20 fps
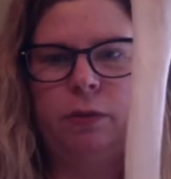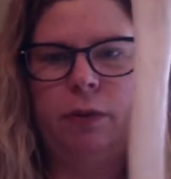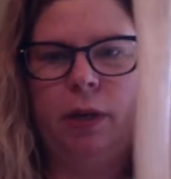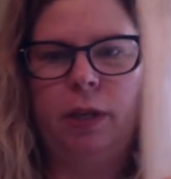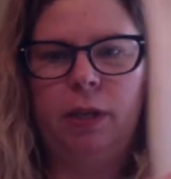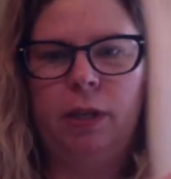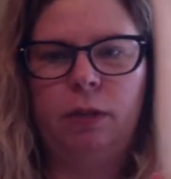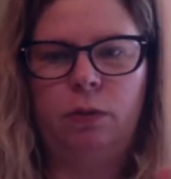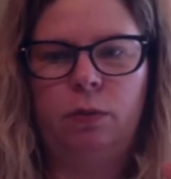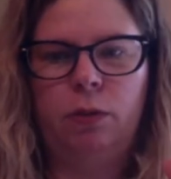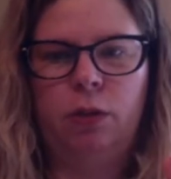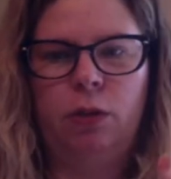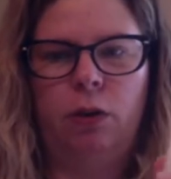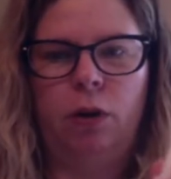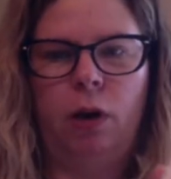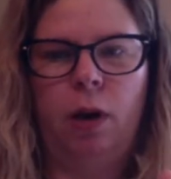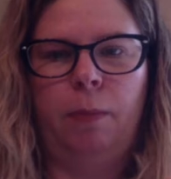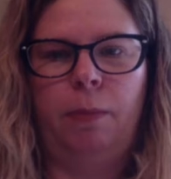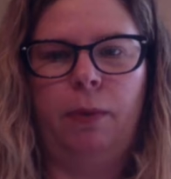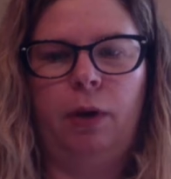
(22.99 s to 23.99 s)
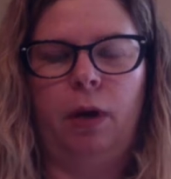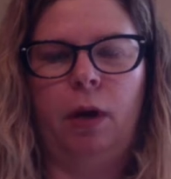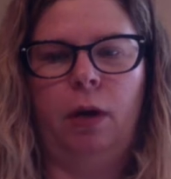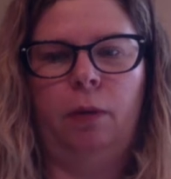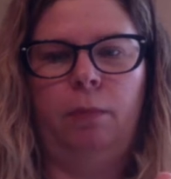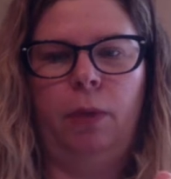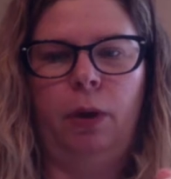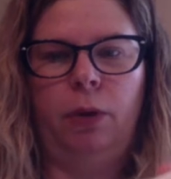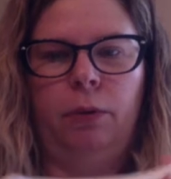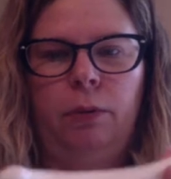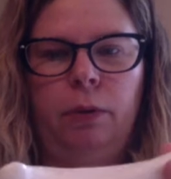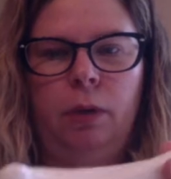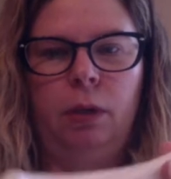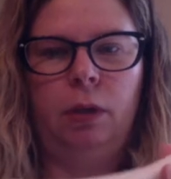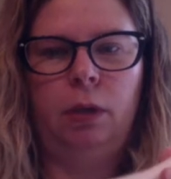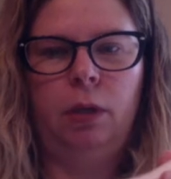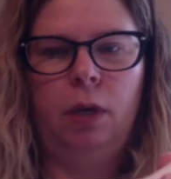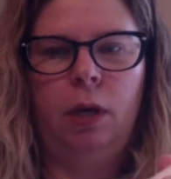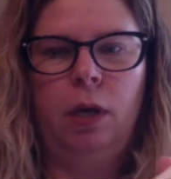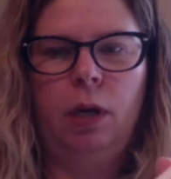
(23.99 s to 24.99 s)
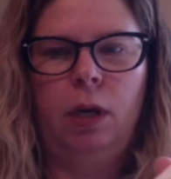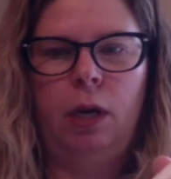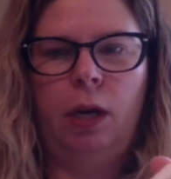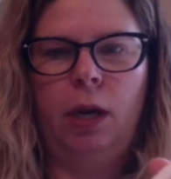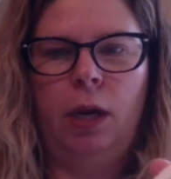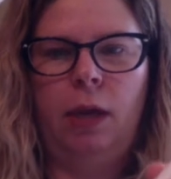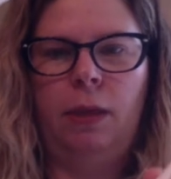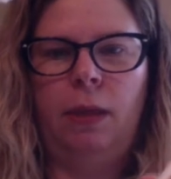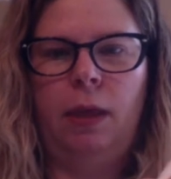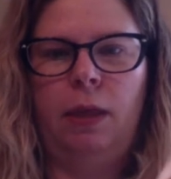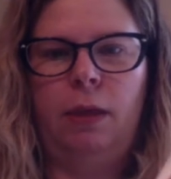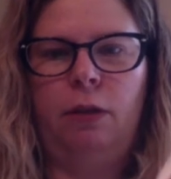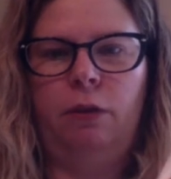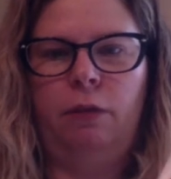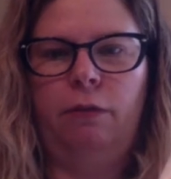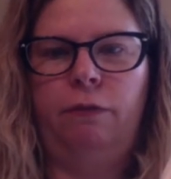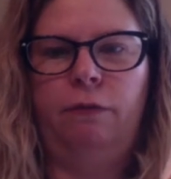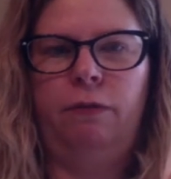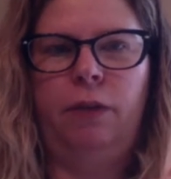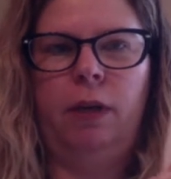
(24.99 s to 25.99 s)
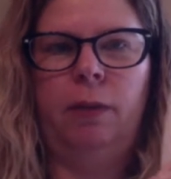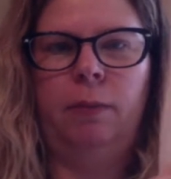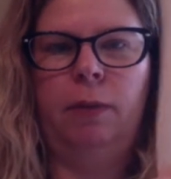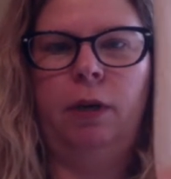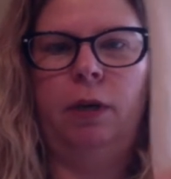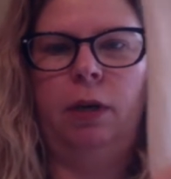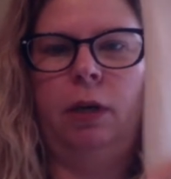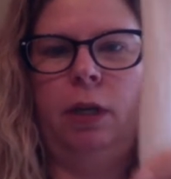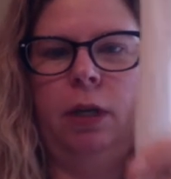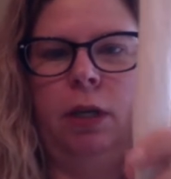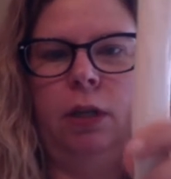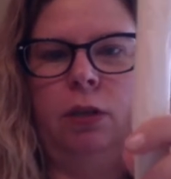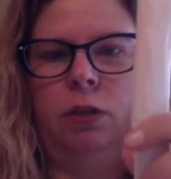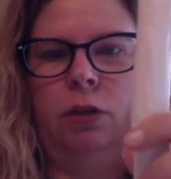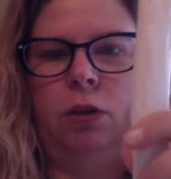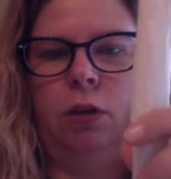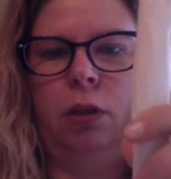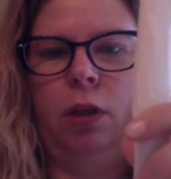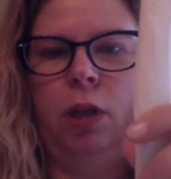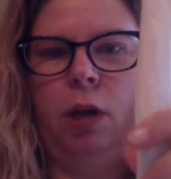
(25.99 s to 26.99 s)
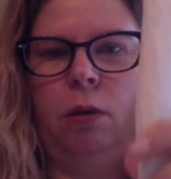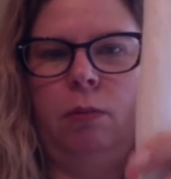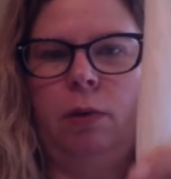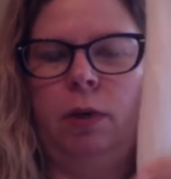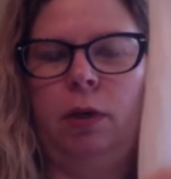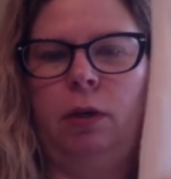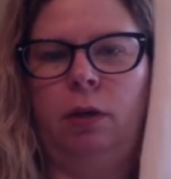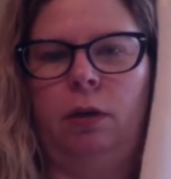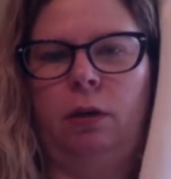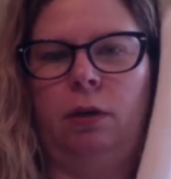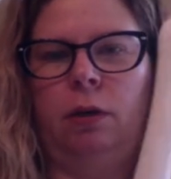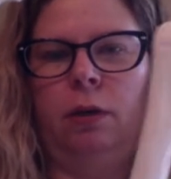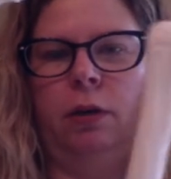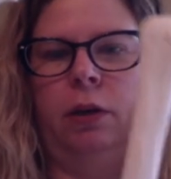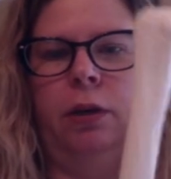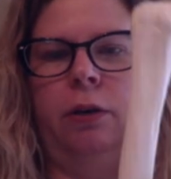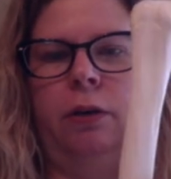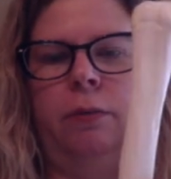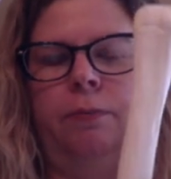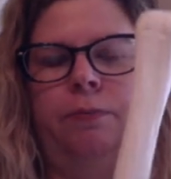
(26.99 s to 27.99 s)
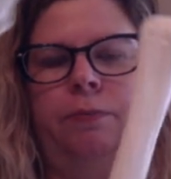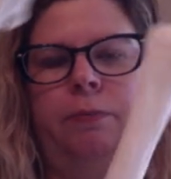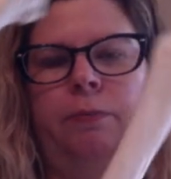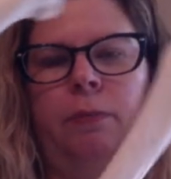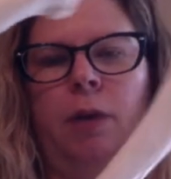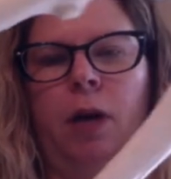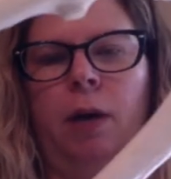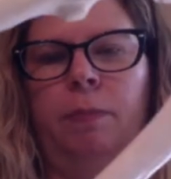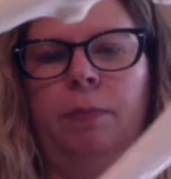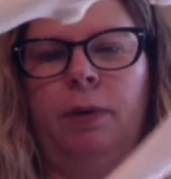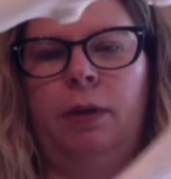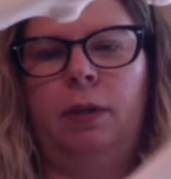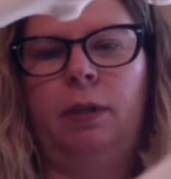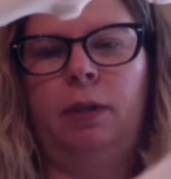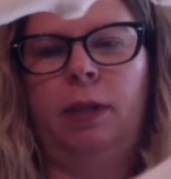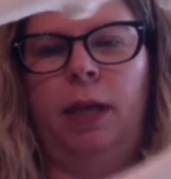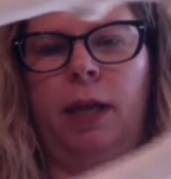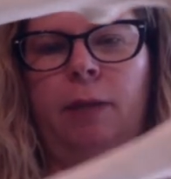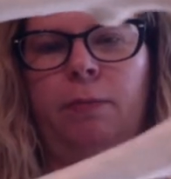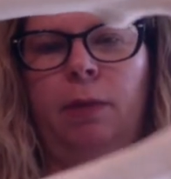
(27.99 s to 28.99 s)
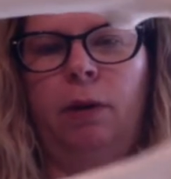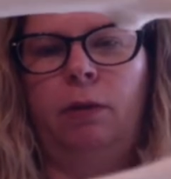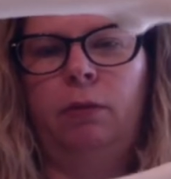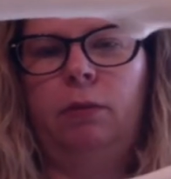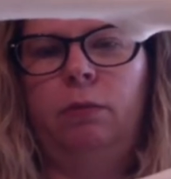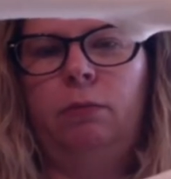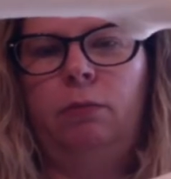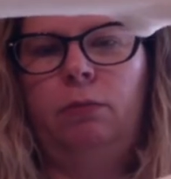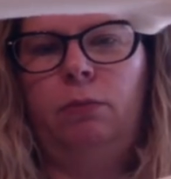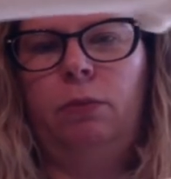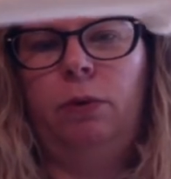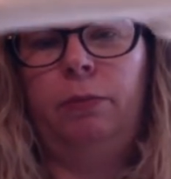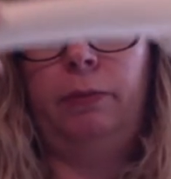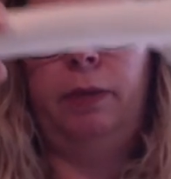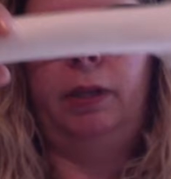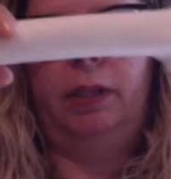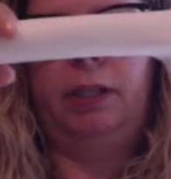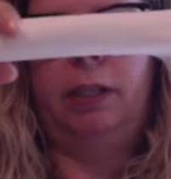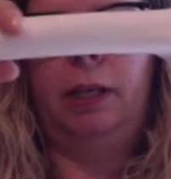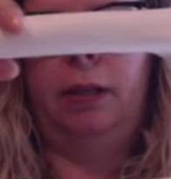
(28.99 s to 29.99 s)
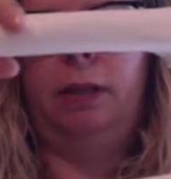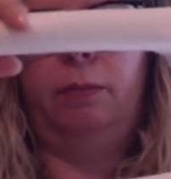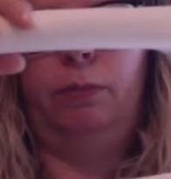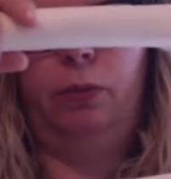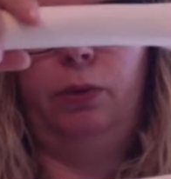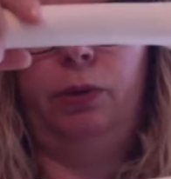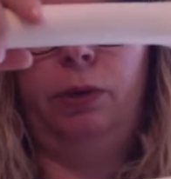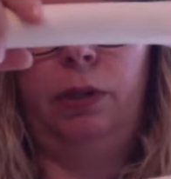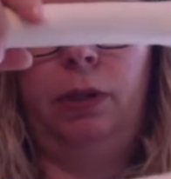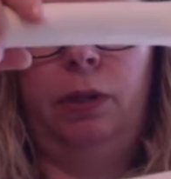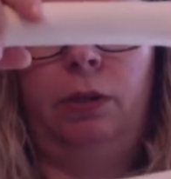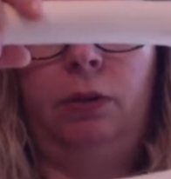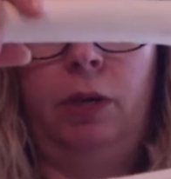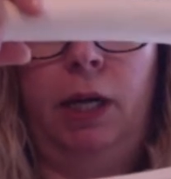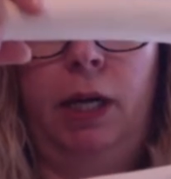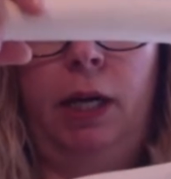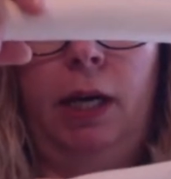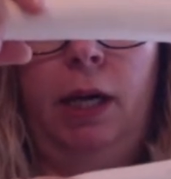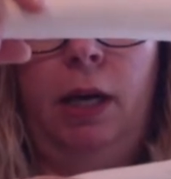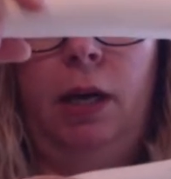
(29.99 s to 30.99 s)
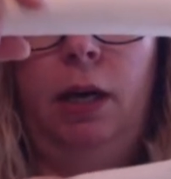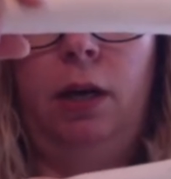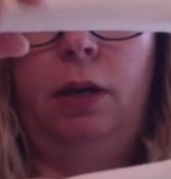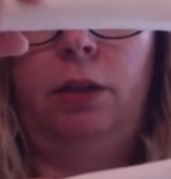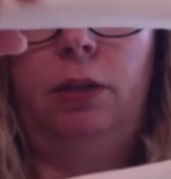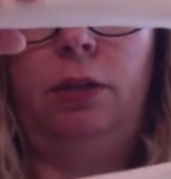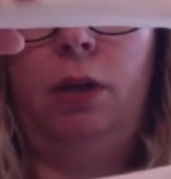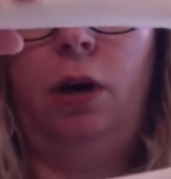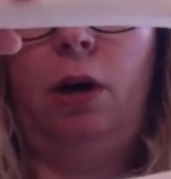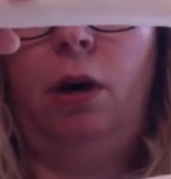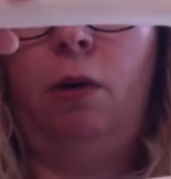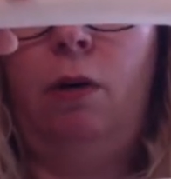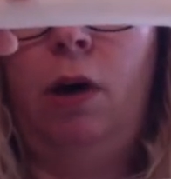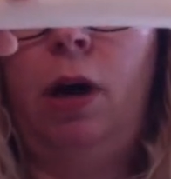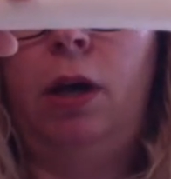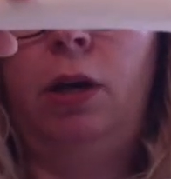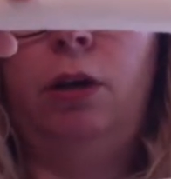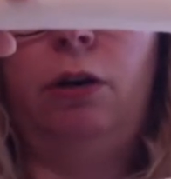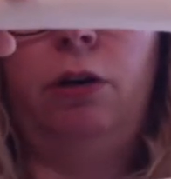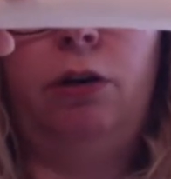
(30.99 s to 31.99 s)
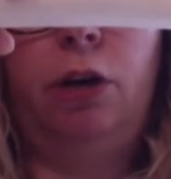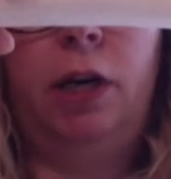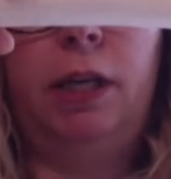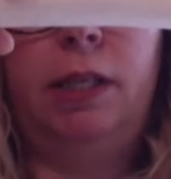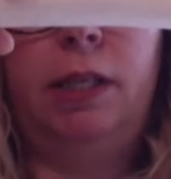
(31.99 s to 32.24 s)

right? This was your upper arm bone, and then your femur is your lower or your upper leg bone. Let's get them both on the screen. So you're going to